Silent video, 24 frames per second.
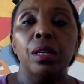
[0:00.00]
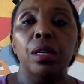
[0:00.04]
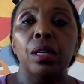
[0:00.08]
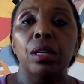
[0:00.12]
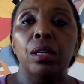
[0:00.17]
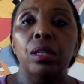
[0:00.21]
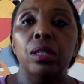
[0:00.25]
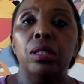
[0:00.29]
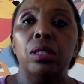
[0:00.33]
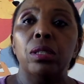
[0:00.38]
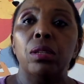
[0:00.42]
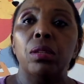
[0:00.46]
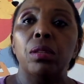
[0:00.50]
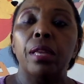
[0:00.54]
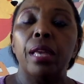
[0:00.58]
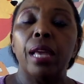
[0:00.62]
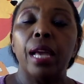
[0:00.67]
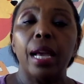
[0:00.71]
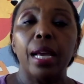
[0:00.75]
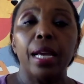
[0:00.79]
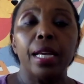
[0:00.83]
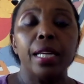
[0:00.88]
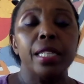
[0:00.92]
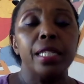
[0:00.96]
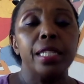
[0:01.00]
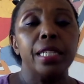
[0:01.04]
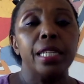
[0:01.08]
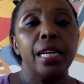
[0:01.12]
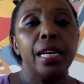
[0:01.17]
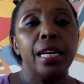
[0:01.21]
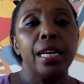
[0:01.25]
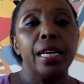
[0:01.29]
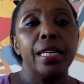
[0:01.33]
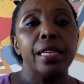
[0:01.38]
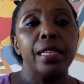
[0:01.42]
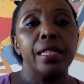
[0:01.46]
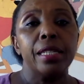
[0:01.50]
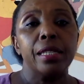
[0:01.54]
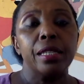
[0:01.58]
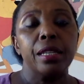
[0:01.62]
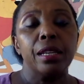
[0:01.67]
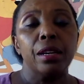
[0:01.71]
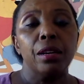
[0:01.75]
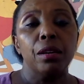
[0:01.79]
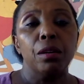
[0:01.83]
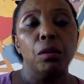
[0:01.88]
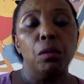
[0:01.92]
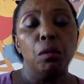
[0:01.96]
So the idea is,
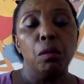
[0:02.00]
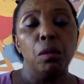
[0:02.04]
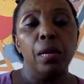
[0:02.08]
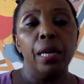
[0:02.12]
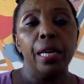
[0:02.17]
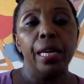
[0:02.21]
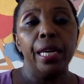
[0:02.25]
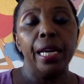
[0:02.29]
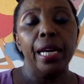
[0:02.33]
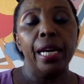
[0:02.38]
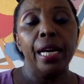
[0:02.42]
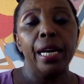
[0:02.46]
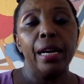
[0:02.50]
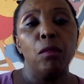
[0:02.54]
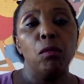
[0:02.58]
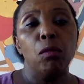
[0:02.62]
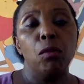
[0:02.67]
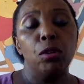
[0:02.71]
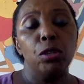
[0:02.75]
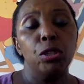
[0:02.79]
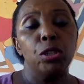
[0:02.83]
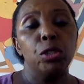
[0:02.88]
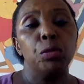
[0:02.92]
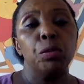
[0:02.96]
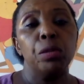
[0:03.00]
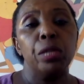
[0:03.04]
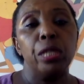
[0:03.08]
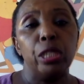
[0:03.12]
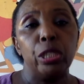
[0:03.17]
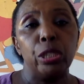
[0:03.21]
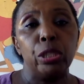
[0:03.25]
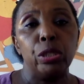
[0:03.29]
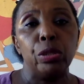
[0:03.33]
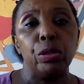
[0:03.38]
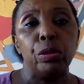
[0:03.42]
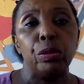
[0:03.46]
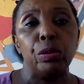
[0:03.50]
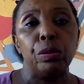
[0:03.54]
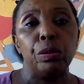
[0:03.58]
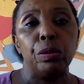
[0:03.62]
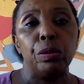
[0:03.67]
we are what we do,